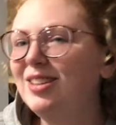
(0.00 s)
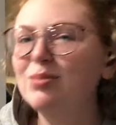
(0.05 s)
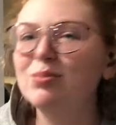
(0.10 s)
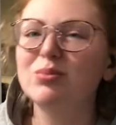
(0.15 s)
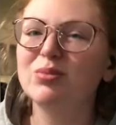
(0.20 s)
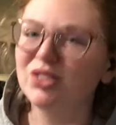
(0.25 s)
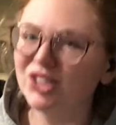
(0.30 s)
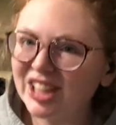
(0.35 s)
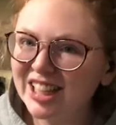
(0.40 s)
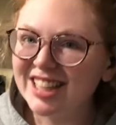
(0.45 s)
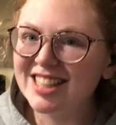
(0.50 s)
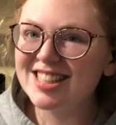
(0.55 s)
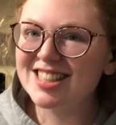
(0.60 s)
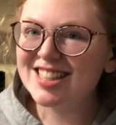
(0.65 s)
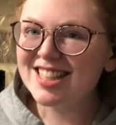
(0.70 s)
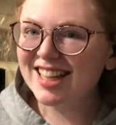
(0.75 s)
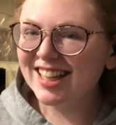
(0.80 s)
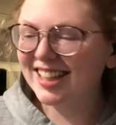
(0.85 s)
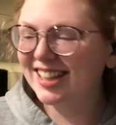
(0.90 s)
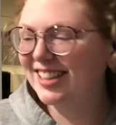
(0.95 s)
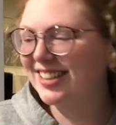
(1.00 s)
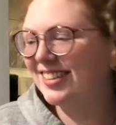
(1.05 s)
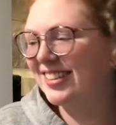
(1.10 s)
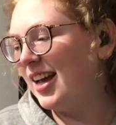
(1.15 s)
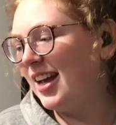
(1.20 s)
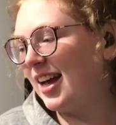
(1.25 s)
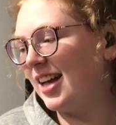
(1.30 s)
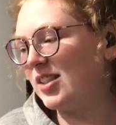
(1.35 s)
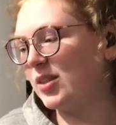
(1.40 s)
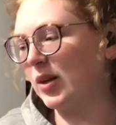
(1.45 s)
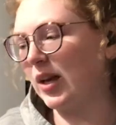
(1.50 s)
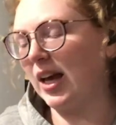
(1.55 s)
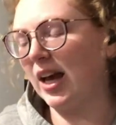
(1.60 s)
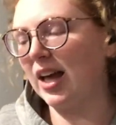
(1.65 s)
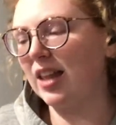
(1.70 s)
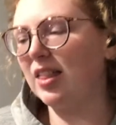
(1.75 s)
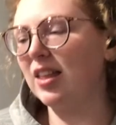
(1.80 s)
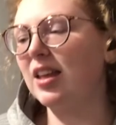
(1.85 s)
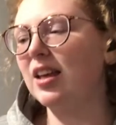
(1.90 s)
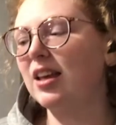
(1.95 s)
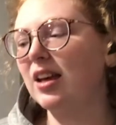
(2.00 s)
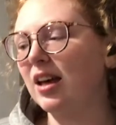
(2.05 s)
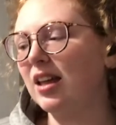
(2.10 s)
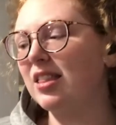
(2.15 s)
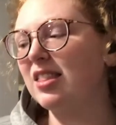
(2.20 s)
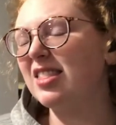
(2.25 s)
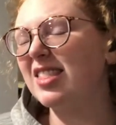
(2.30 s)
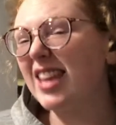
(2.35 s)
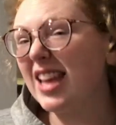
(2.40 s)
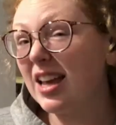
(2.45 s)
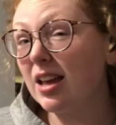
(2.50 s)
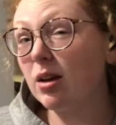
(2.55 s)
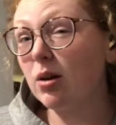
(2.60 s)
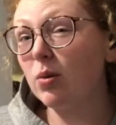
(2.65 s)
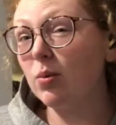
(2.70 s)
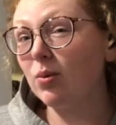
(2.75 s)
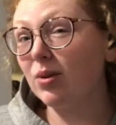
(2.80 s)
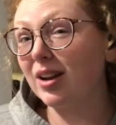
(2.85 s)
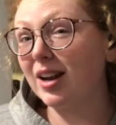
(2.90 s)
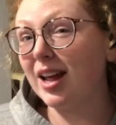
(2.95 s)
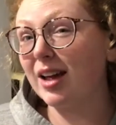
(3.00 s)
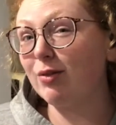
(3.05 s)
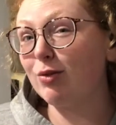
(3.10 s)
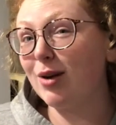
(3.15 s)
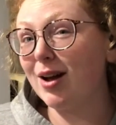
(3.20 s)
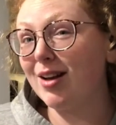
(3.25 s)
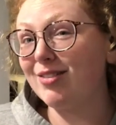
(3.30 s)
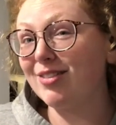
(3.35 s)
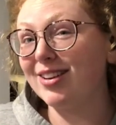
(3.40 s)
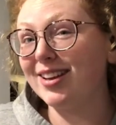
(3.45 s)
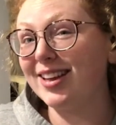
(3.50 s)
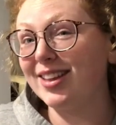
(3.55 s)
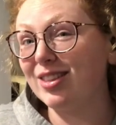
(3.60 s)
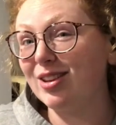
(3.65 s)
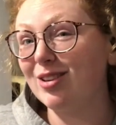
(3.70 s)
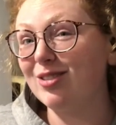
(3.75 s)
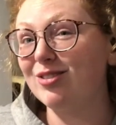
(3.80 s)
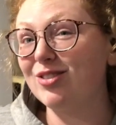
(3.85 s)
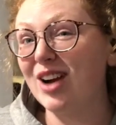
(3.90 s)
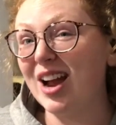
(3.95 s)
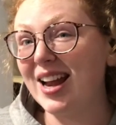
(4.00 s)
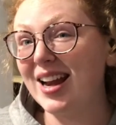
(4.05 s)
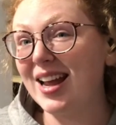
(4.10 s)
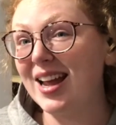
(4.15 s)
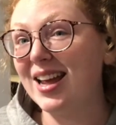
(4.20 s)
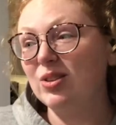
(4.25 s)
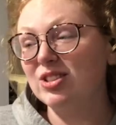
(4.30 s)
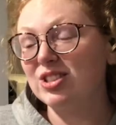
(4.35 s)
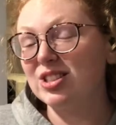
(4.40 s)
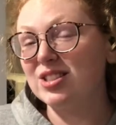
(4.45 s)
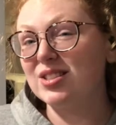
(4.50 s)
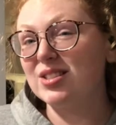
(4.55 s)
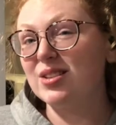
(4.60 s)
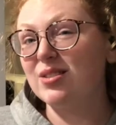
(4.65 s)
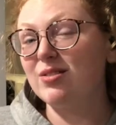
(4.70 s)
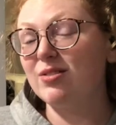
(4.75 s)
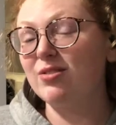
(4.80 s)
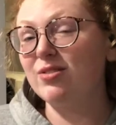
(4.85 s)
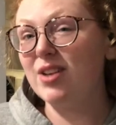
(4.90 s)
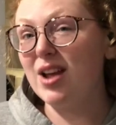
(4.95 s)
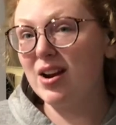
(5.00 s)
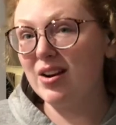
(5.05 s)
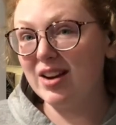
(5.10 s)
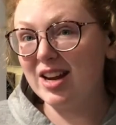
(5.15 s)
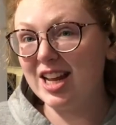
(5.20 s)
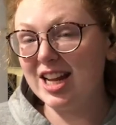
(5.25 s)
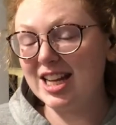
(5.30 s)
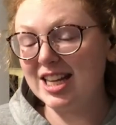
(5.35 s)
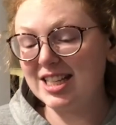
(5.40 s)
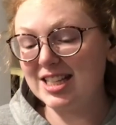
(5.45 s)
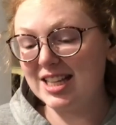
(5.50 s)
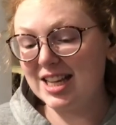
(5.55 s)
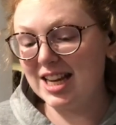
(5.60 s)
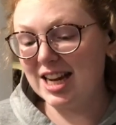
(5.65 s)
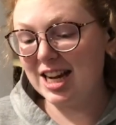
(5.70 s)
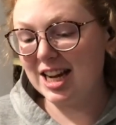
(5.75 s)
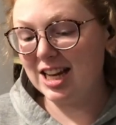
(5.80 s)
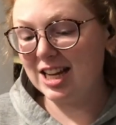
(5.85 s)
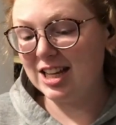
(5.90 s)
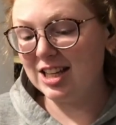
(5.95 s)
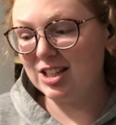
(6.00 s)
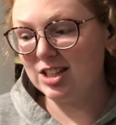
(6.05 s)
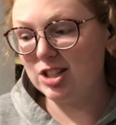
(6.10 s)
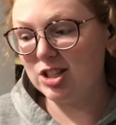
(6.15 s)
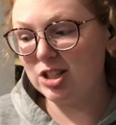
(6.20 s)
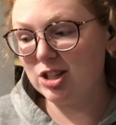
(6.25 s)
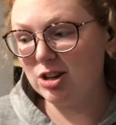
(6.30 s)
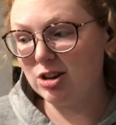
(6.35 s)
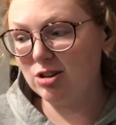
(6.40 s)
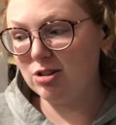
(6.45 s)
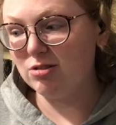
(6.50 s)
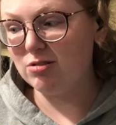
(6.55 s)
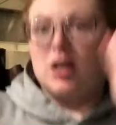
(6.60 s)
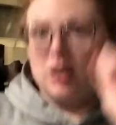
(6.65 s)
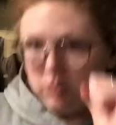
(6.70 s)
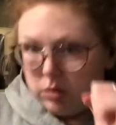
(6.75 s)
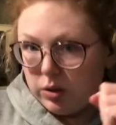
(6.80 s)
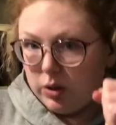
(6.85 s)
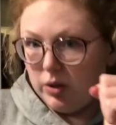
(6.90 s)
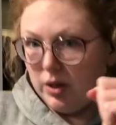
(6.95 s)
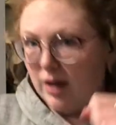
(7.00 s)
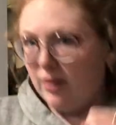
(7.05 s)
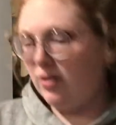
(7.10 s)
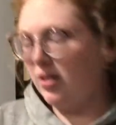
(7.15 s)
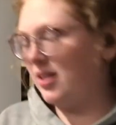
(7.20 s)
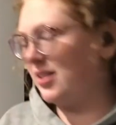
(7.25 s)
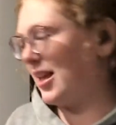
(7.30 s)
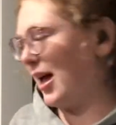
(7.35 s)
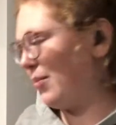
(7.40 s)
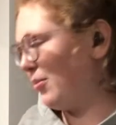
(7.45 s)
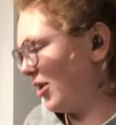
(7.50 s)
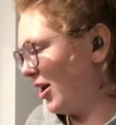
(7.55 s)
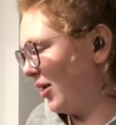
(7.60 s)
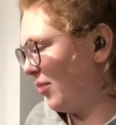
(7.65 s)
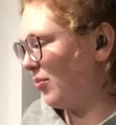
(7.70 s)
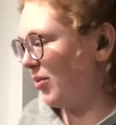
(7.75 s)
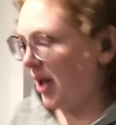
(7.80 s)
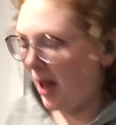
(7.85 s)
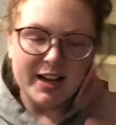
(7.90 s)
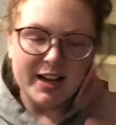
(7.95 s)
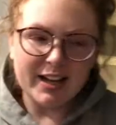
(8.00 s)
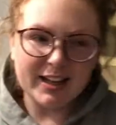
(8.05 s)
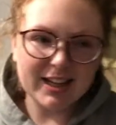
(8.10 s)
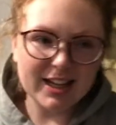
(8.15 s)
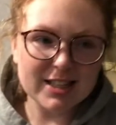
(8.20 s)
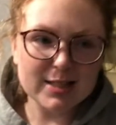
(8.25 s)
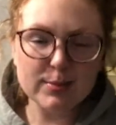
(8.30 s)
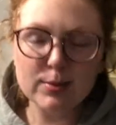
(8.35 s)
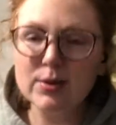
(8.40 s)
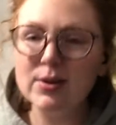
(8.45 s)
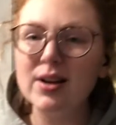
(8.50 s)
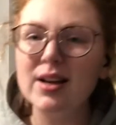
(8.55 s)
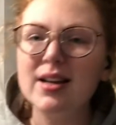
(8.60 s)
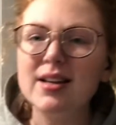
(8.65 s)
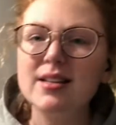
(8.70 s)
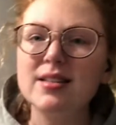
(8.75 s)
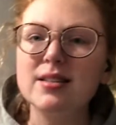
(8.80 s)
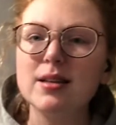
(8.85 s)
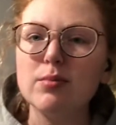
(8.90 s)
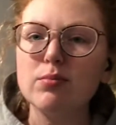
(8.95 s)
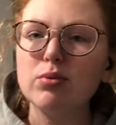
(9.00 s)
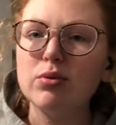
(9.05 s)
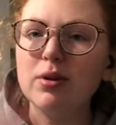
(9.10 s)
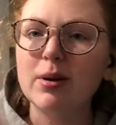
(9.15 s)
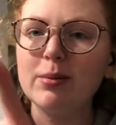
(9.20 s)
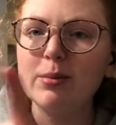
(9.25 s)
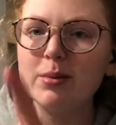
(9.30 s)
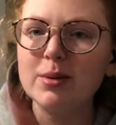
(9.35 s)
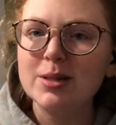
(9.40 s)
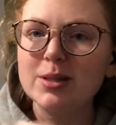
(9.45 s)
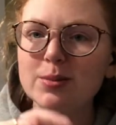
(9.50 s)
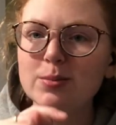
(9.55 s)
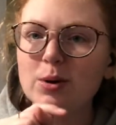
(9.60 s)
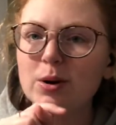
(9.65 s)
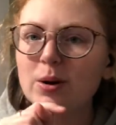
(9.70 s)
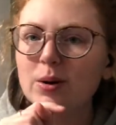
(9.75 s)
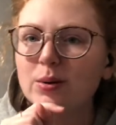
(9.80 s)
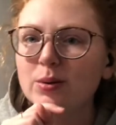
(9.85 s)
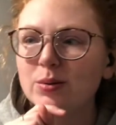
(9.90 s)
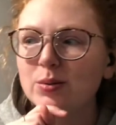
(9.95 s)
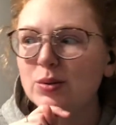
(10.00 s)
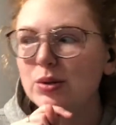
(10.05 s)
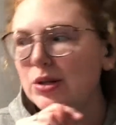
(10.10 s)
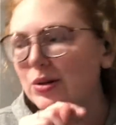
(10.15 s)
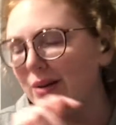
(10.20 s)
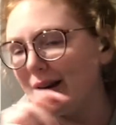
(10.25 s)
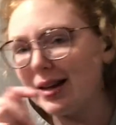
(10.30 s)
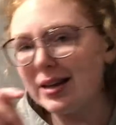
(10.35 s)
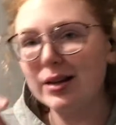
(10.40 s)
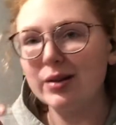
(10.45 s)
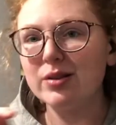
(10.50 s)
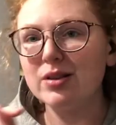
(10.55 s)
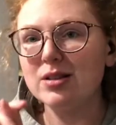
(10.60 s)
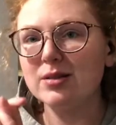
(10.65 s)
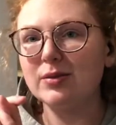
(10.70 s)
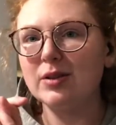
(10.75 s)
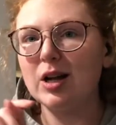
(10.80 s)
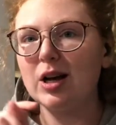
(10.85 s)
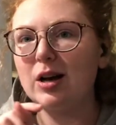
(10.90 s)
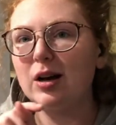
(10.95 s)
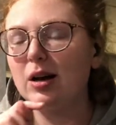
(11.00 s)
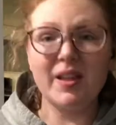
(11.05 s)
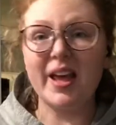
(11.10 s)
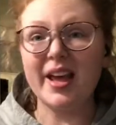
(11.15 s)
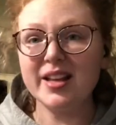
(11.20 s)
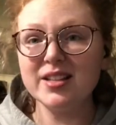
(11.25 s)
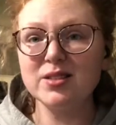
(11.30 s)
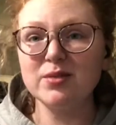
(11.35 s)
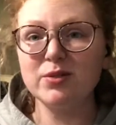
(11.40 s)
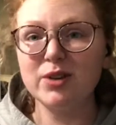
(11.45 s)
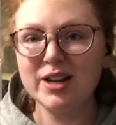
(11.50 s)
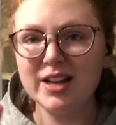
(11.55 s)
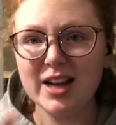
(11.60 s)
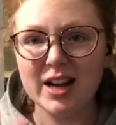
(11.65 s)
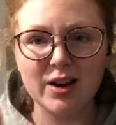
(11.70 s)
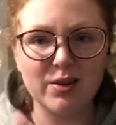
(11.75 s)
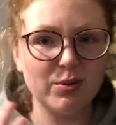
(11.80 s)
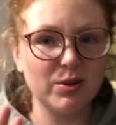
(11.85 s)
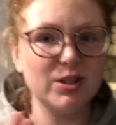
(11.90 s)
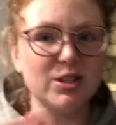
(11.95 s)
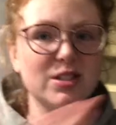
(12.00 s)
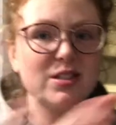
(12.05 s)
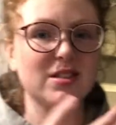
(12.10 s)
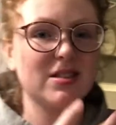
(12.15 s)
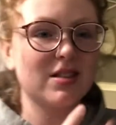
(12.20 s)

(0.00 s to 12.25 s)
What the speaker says: Please? That's okay. I think we're going to have Wi-Fi in there Friday, which is very exciting. So everything's happening. But I'll catch up with you guys probably tomorrow to end out this vlog. As of right now, which is